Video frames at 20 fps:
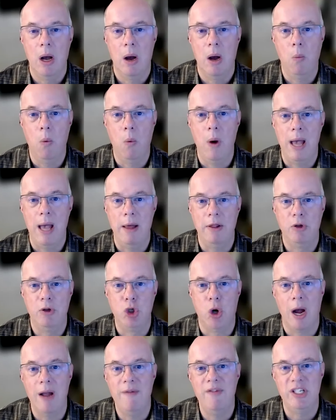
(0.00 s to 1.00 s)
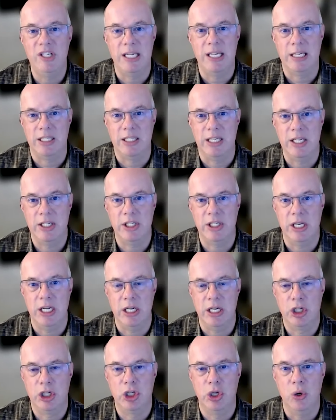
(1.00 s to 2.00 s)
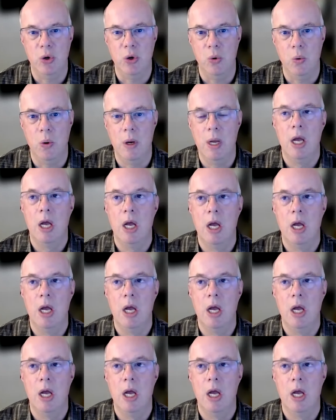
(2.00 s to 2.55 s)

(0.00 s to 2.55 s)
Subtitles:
where drivers existed to